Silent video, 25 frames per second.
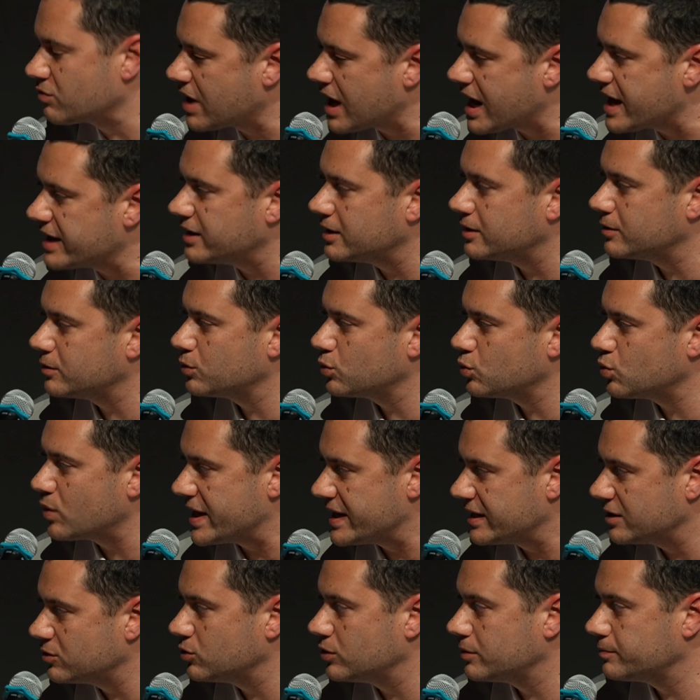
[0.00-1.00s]
right
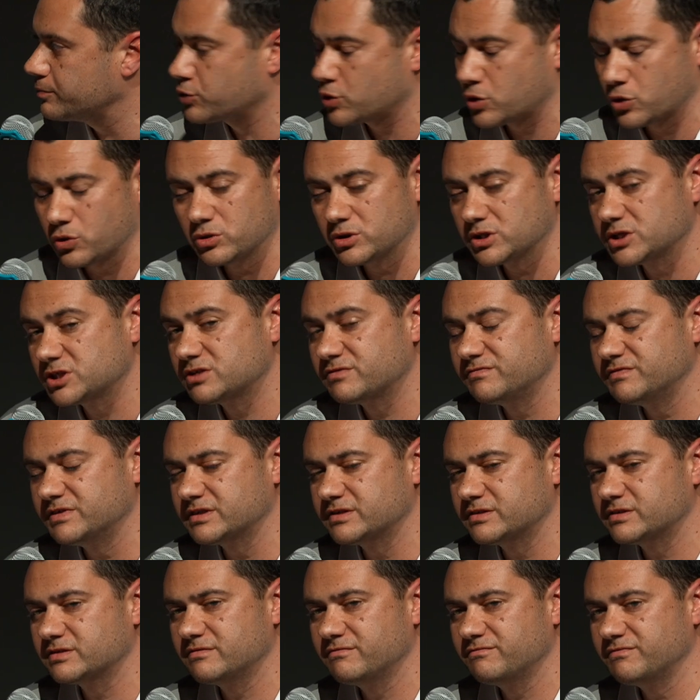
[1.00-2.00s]
way to approach
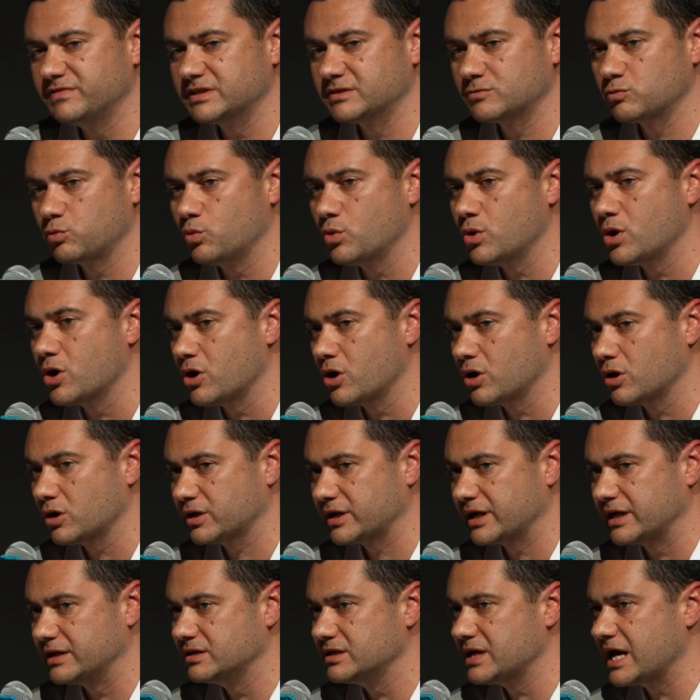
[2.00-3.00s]
this
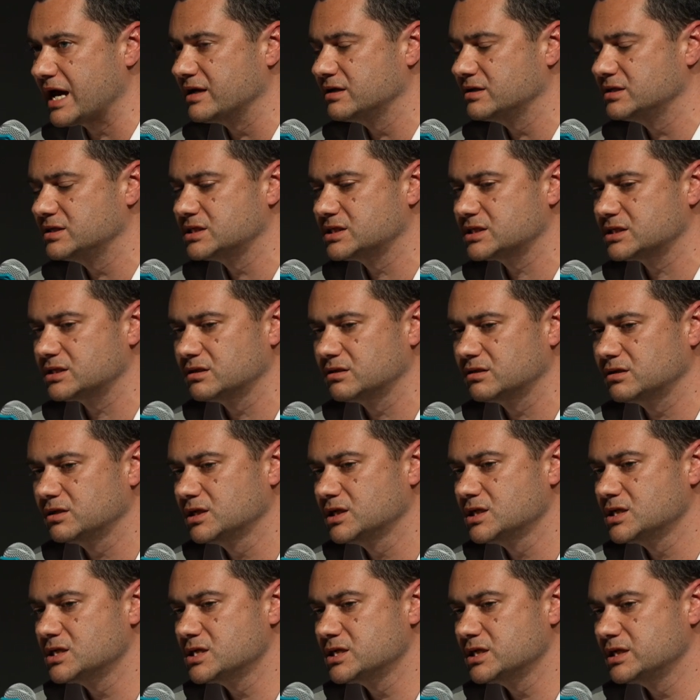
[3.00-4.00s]
work. And
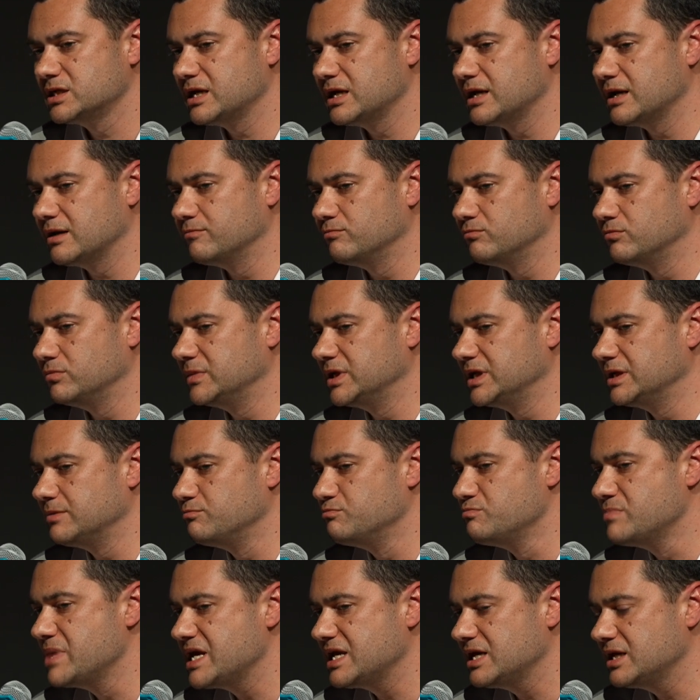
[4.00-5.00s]

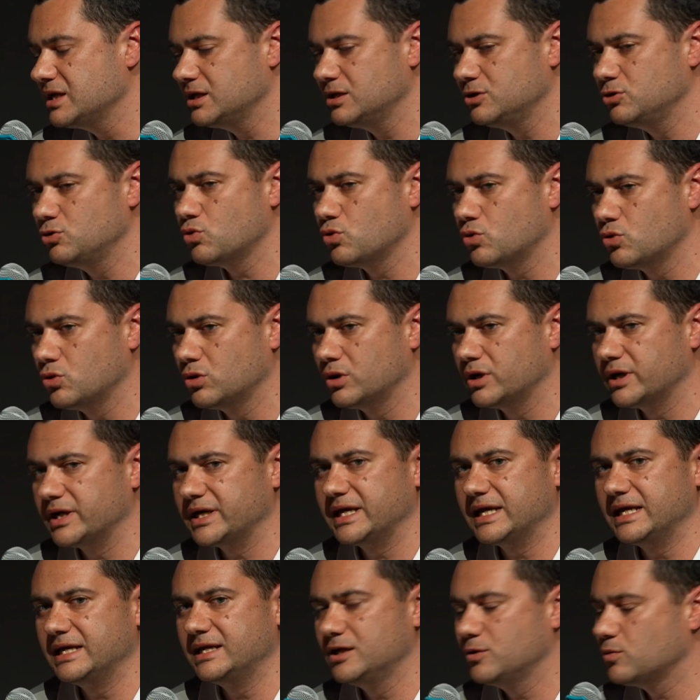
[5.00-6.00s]
me
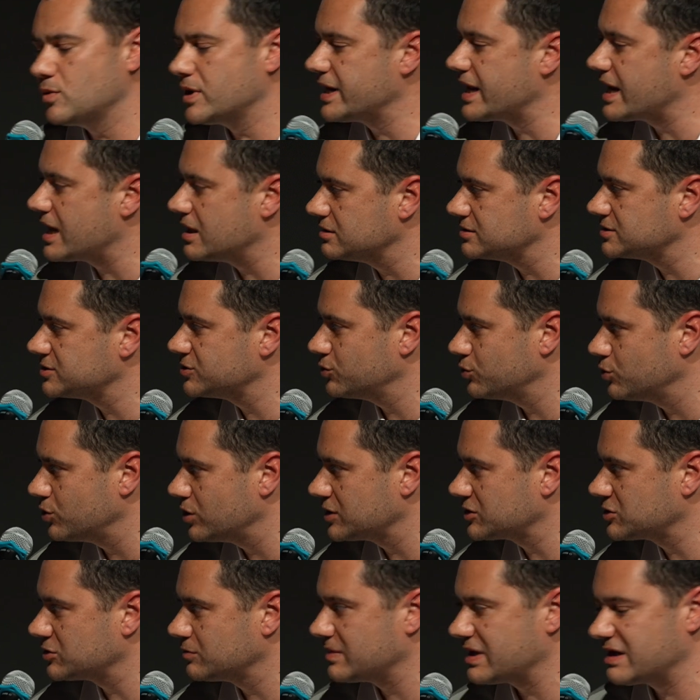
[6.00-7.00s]
nor anyone else who
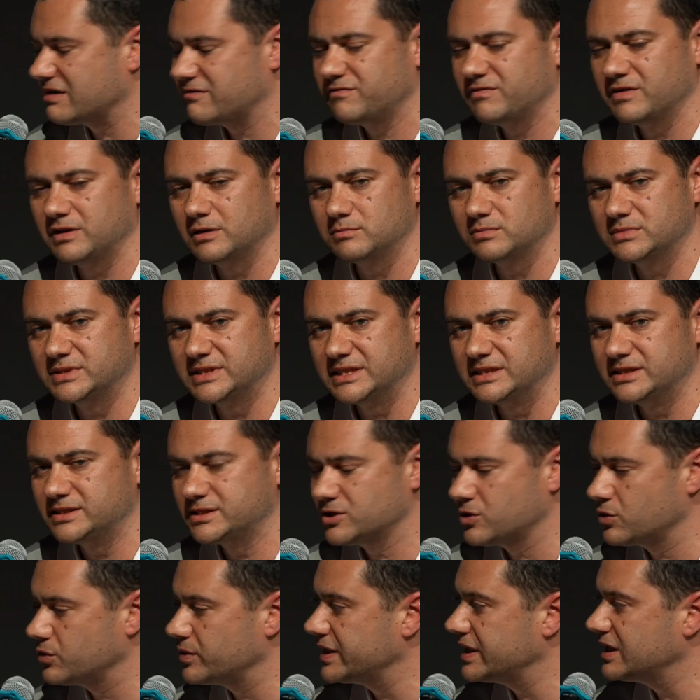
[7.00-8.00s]
worked on my film
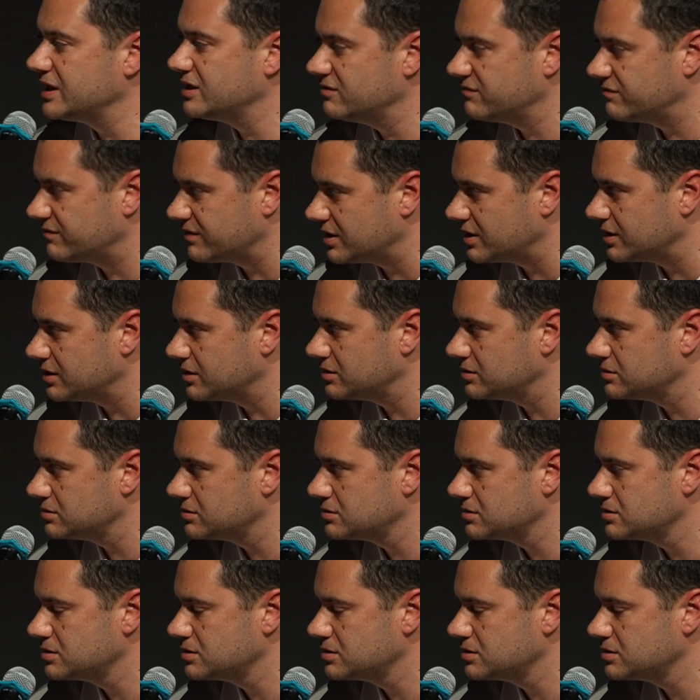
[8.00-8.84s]
did so either.